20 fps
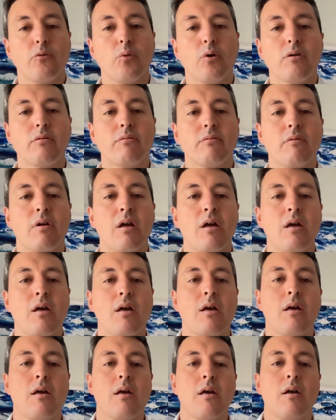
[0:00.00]
as well.
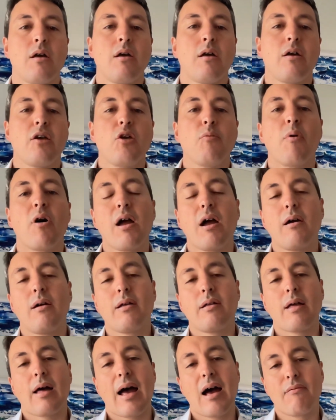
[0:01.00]
You might
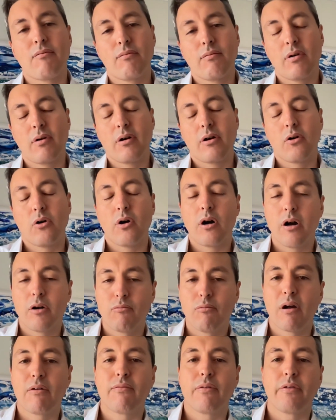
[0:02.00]
have or
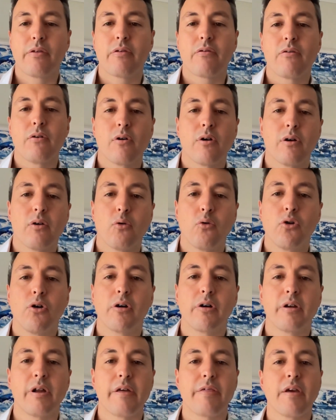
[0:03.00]
heard reference to an
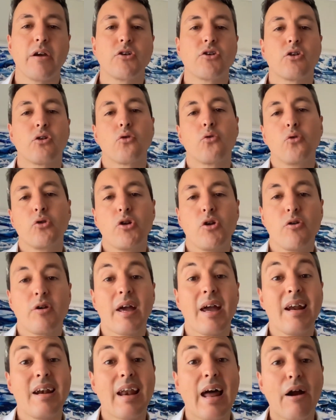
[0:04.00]
organisation called
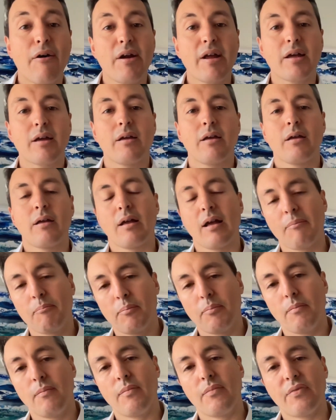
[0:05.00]
UK NARIC.
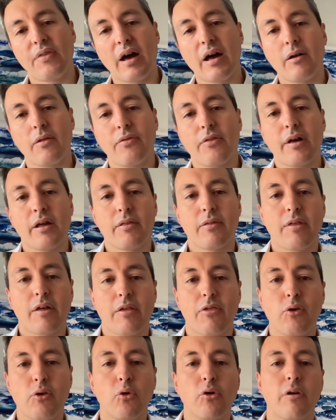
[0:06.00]

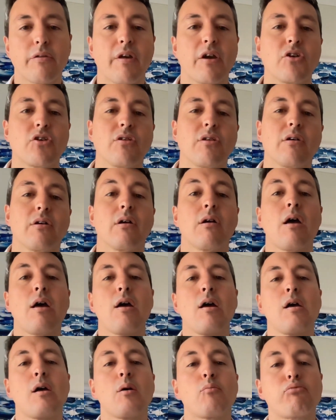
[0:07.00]
That's the organisation that
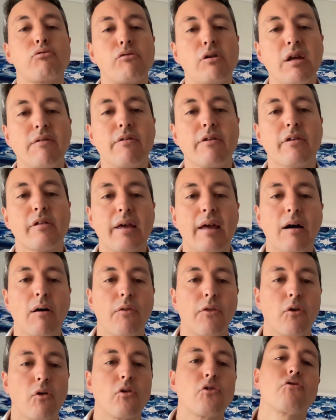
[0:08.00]
previously
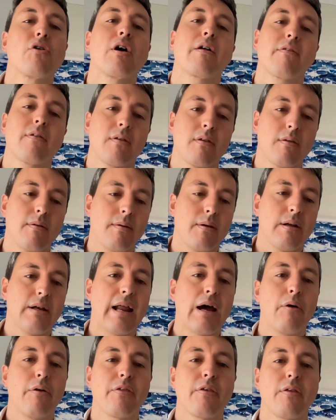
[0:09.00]
held the contract.
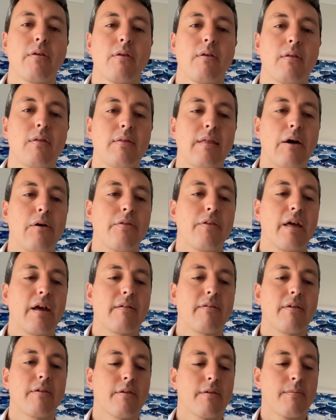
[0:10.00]
Now it's
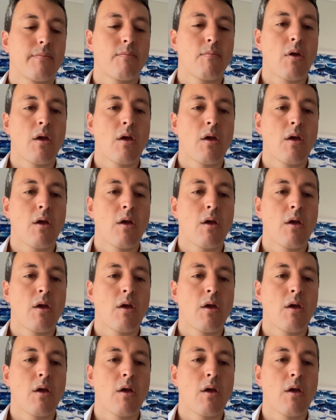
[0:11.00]
ECTIS.